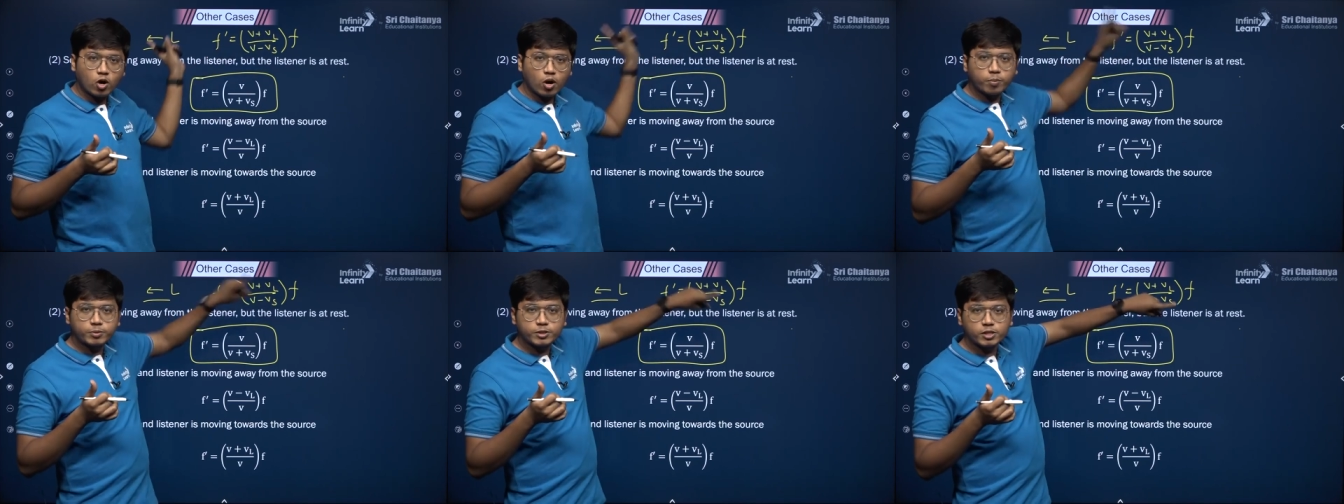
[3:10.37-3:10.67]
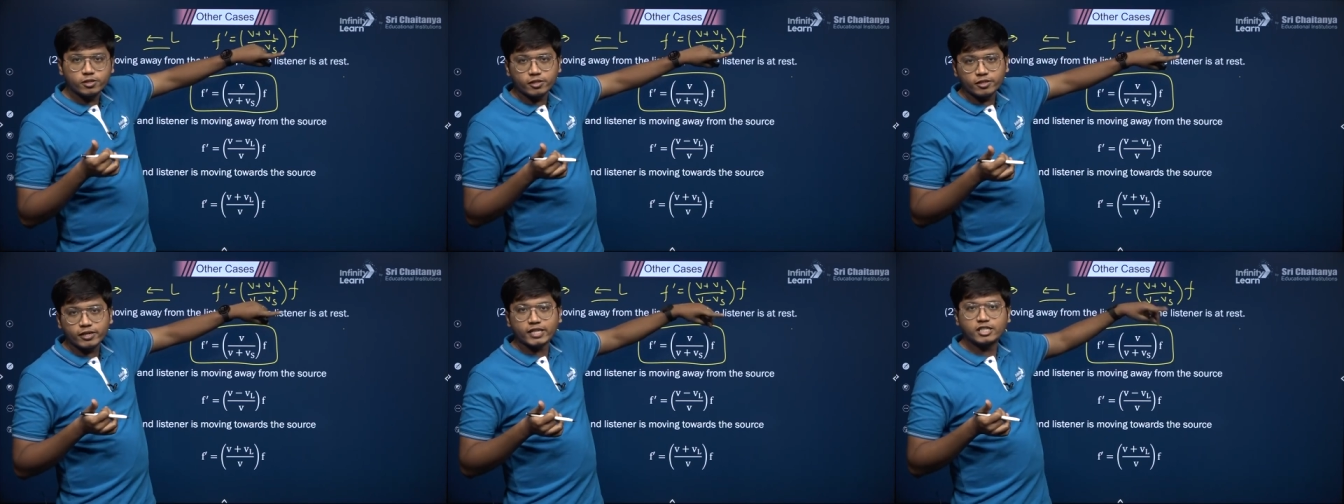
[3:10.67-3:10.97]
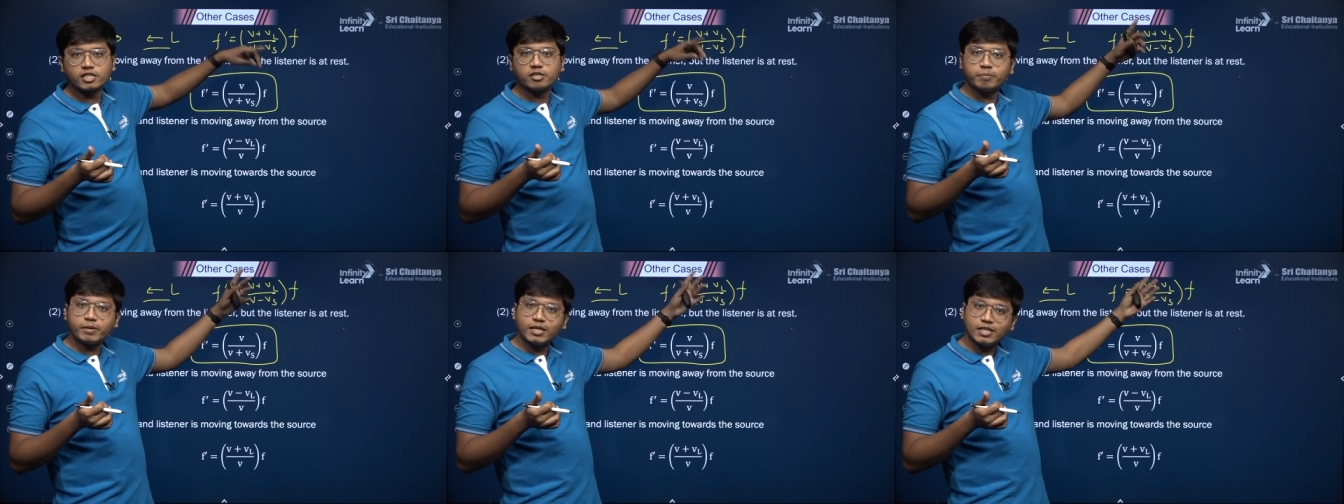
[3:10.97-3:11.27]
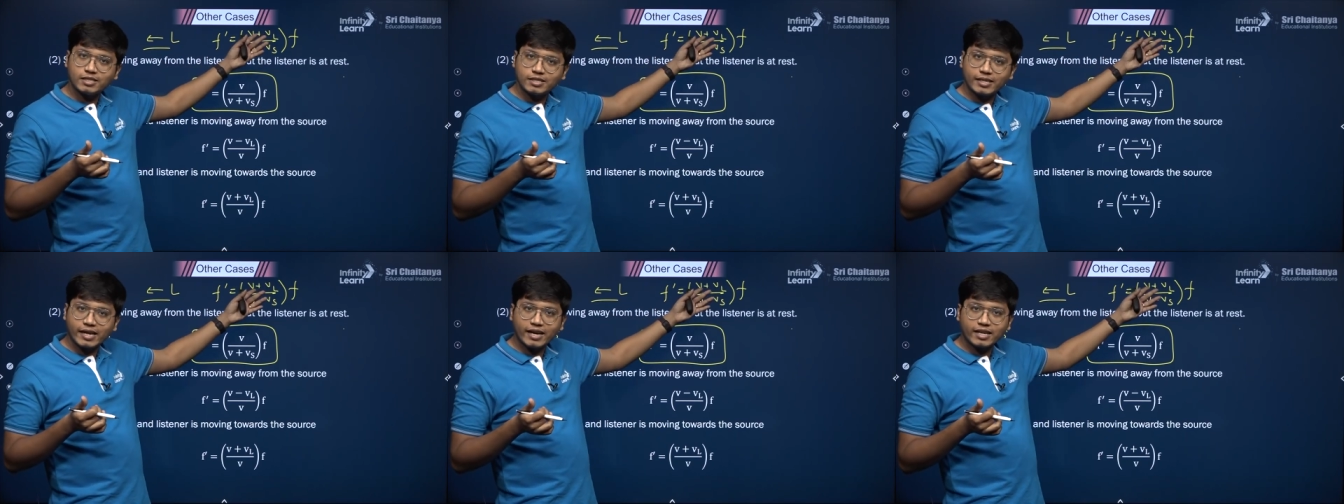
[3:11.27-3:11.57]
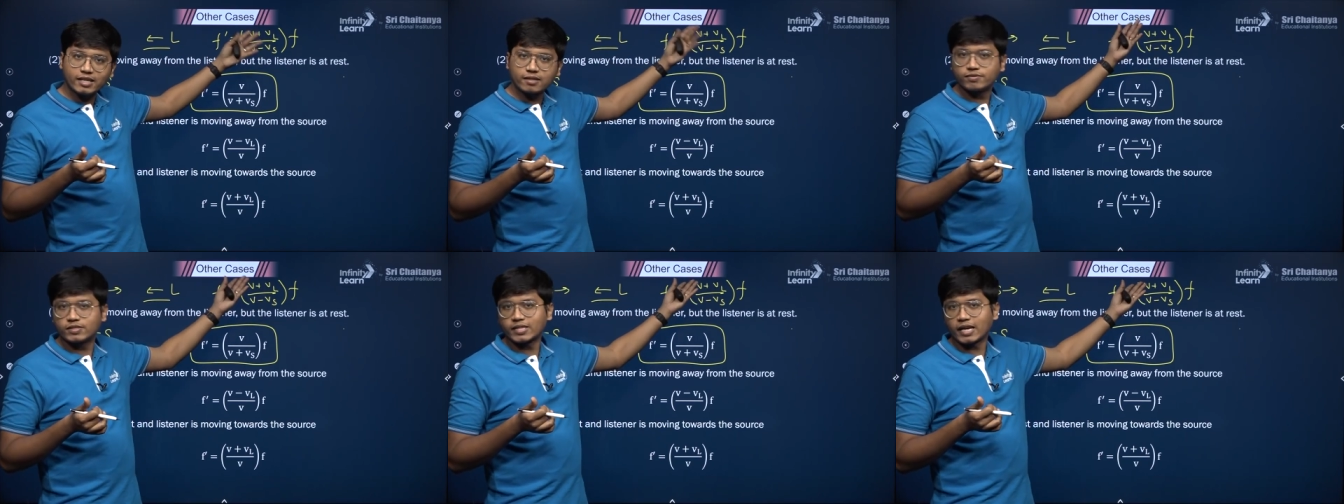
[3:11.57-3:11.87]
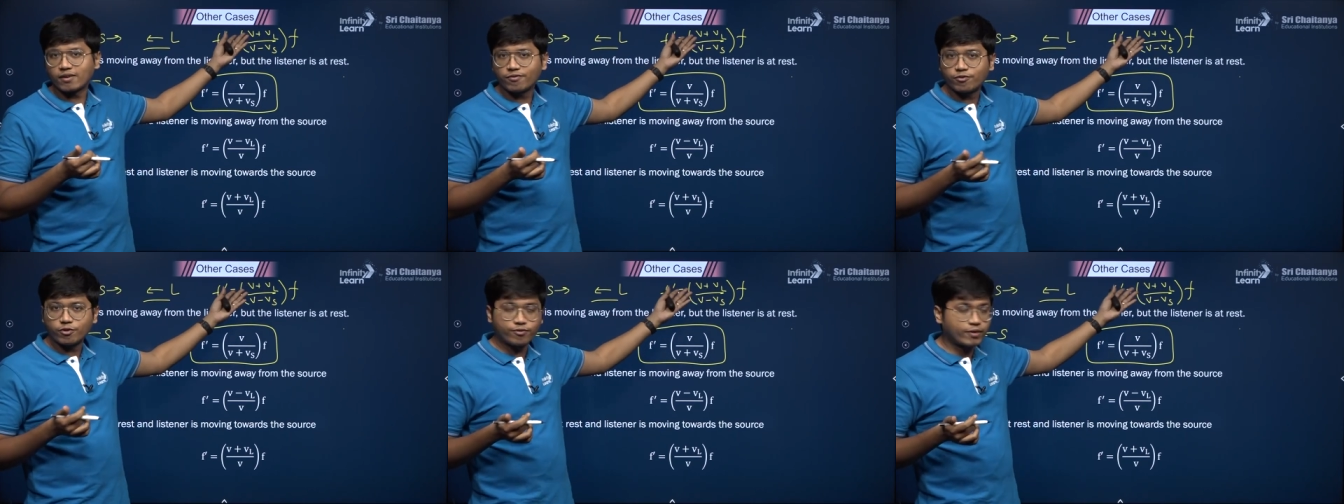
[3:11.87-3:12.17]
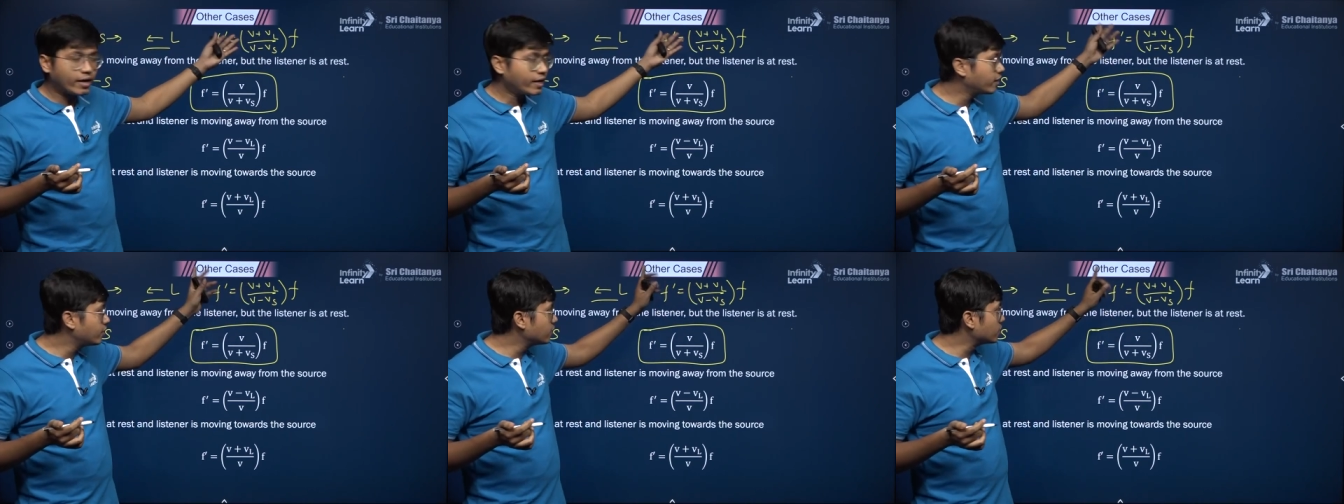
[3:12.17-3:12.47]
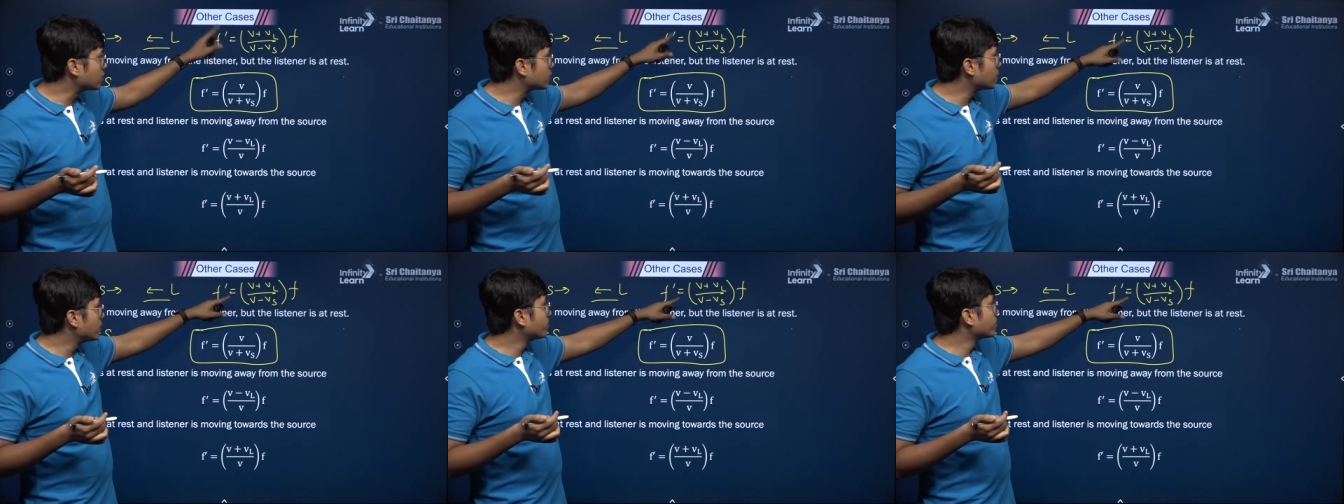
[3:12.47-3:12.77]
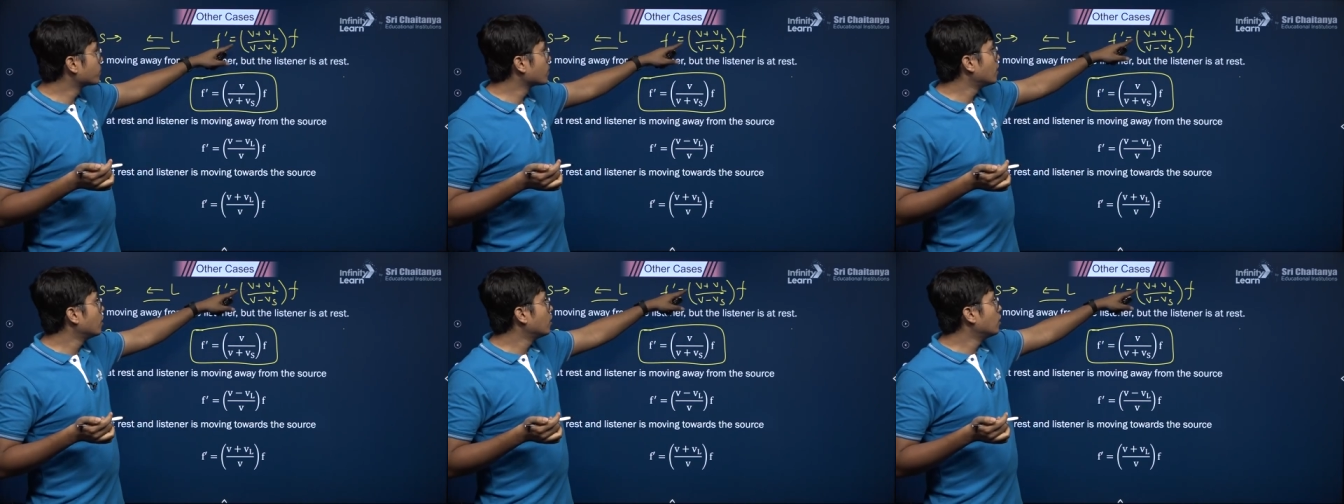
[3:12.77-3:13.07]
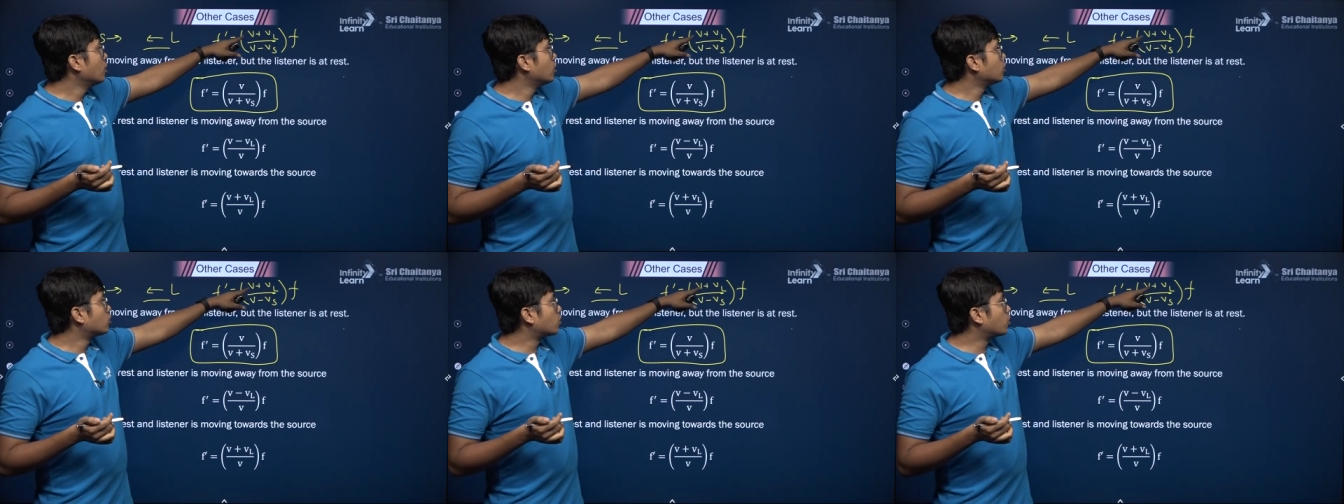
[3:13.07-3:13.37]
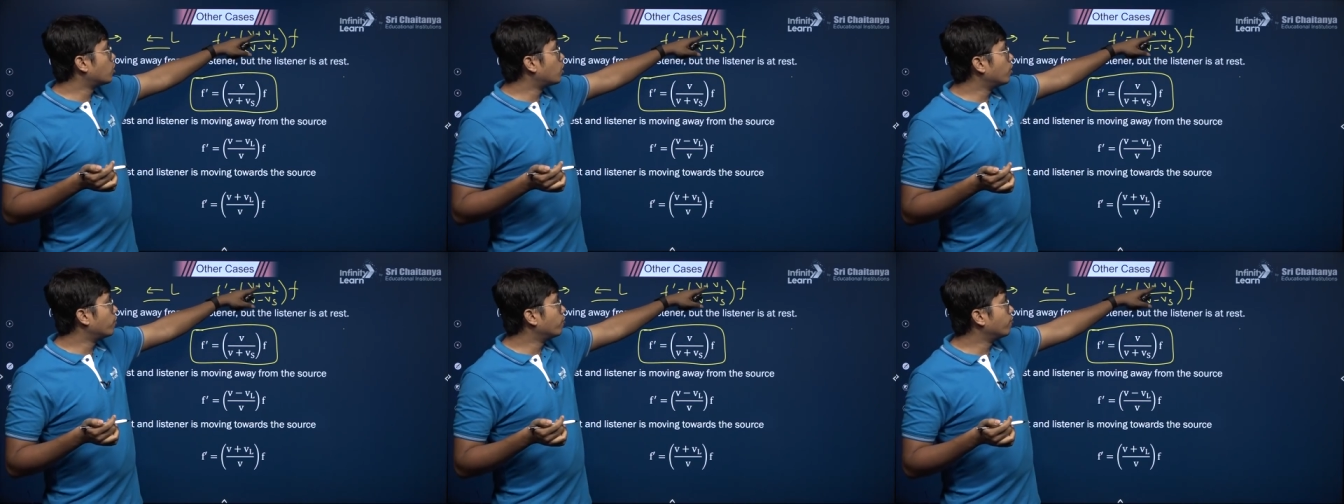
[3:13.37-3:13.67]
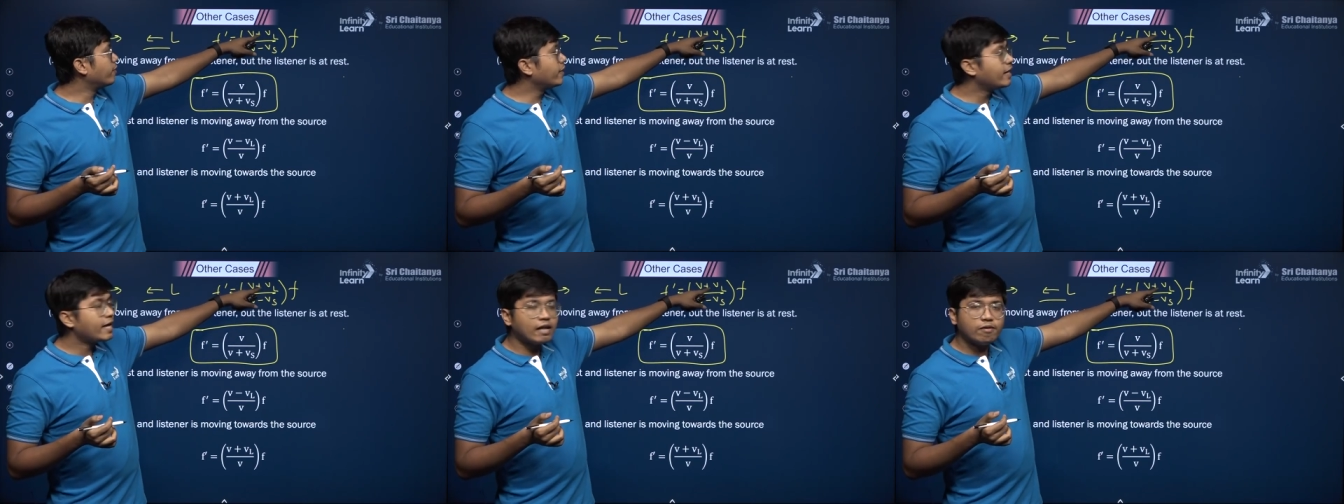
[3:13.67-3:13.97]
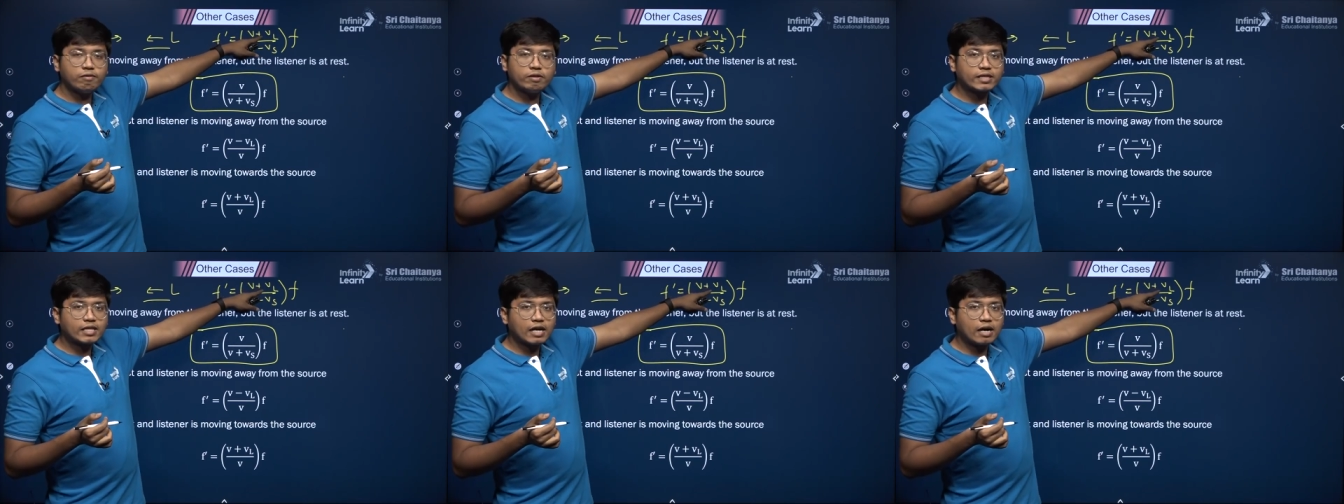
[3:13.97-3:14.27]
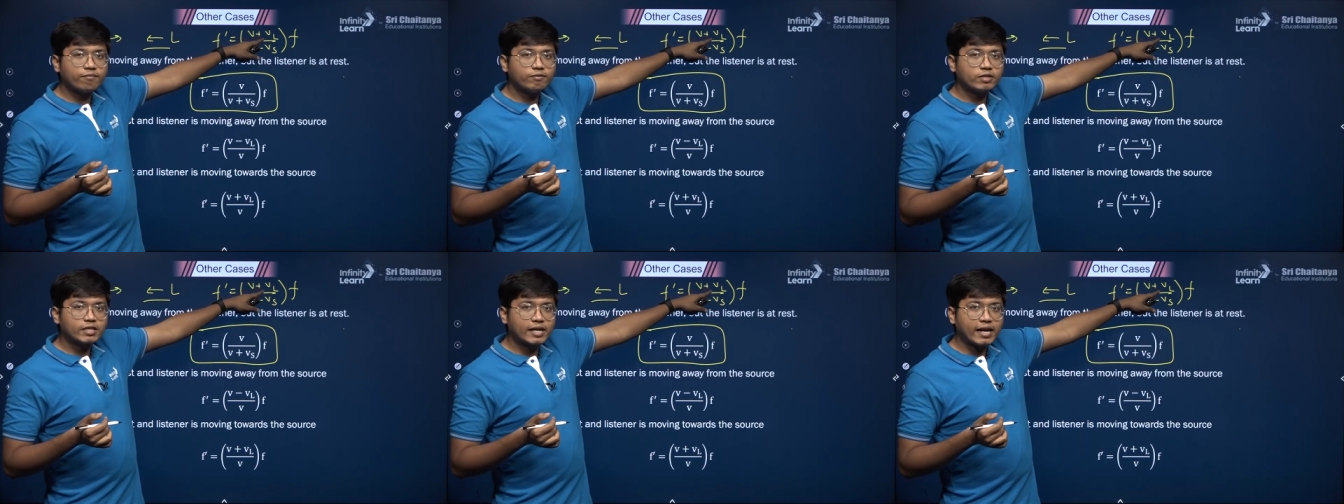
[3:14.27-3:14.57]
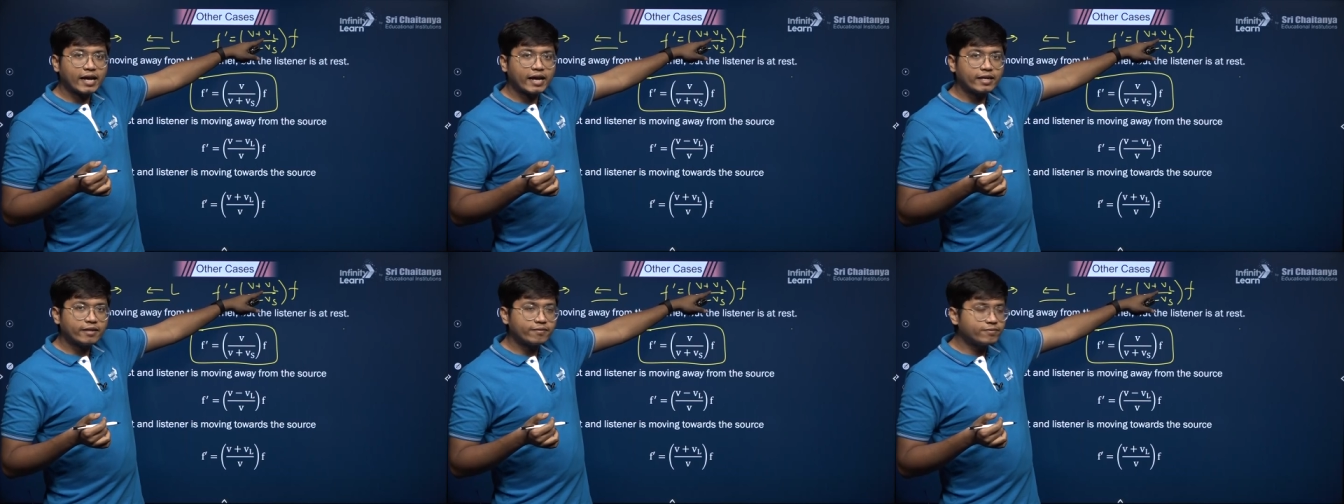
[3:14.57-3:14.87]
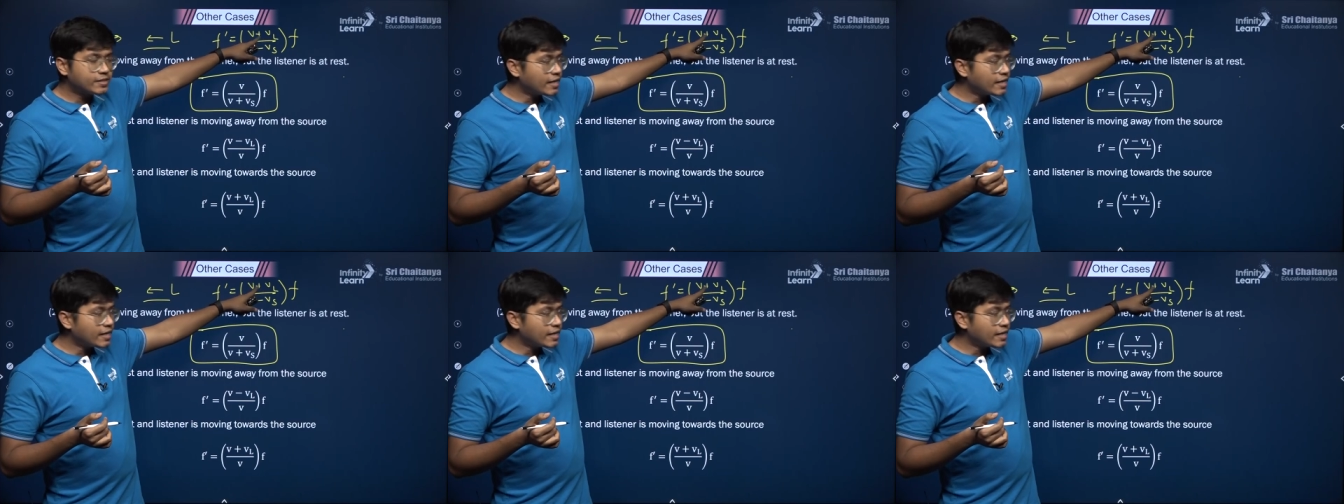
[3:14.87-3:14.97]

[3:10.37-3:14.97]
opposite direction means negative sign for vectors. So VL will come with a negative